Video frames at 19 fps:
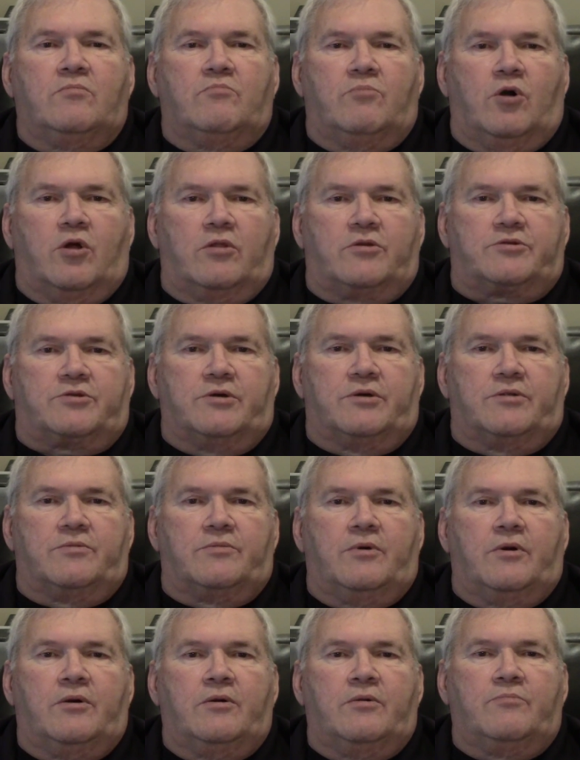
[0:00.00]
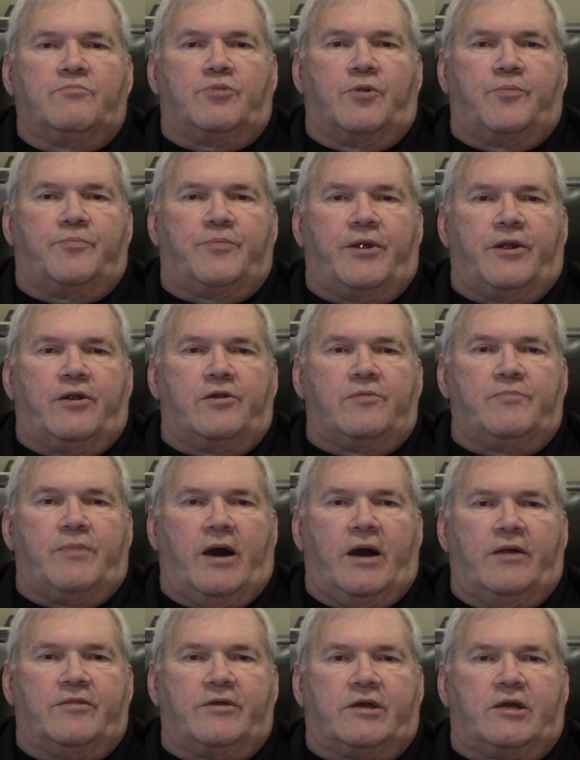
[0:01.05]
bulletin prepared
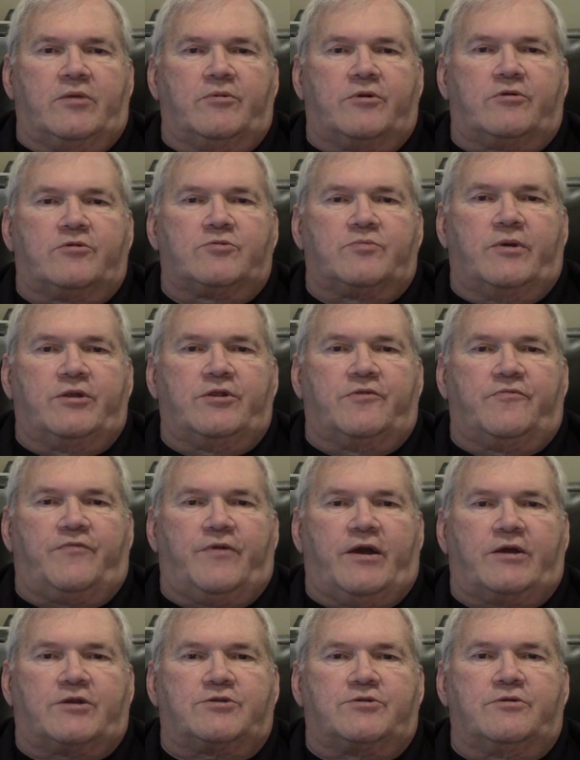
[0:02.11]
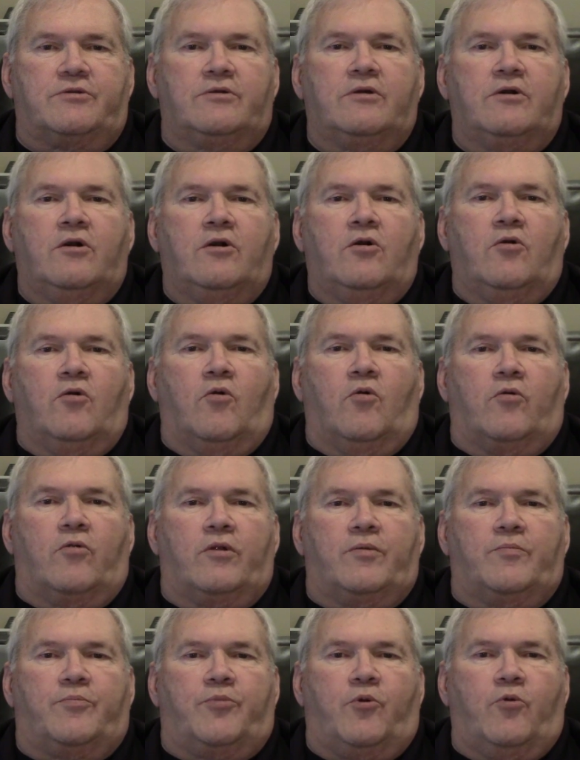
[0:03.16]
by the chemicals manufacturer or
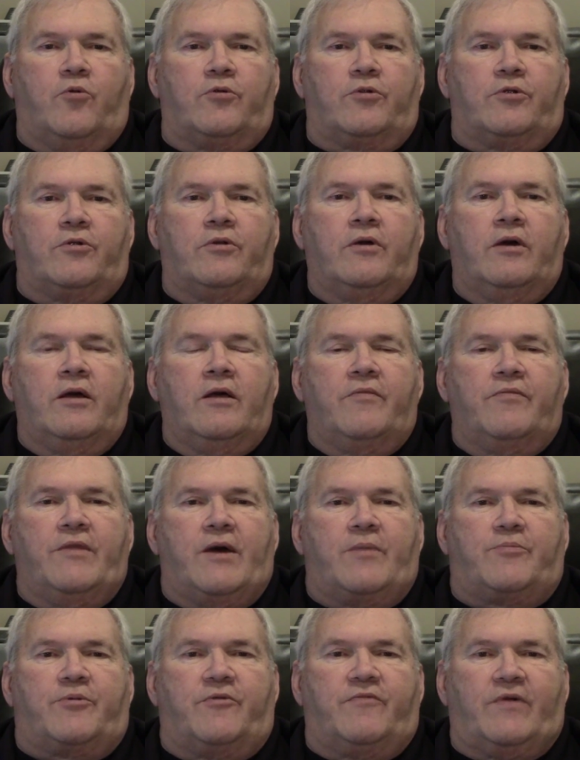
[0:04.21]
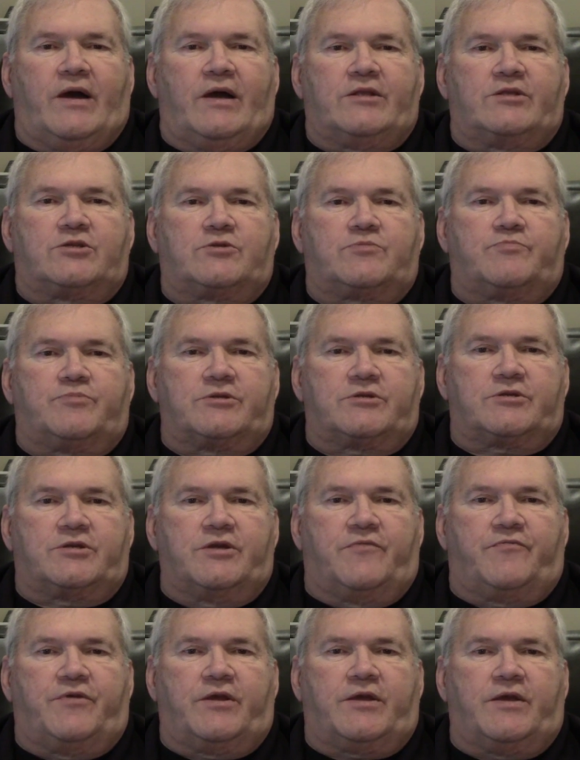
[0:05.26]
importer that provides
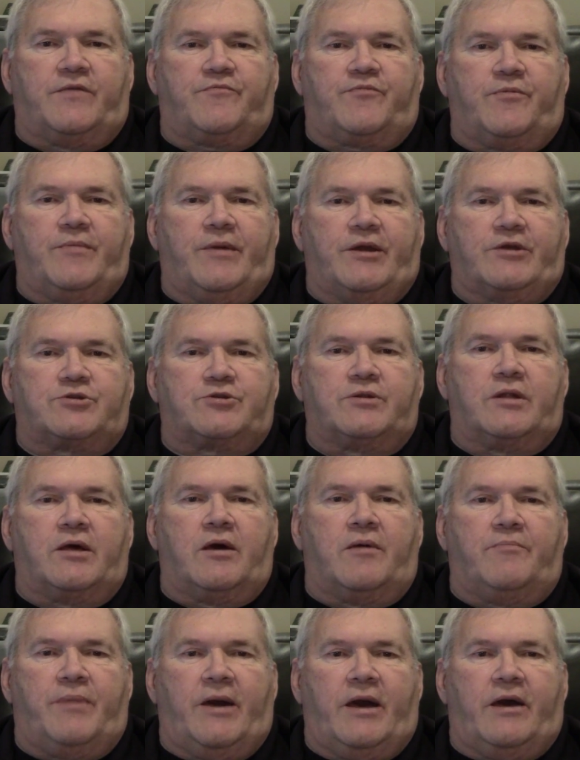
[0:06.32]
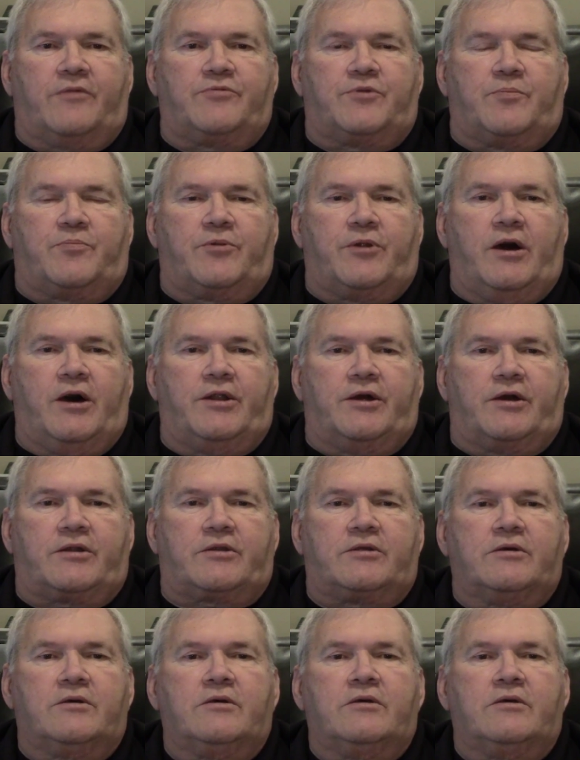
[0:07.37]
specific information about the product.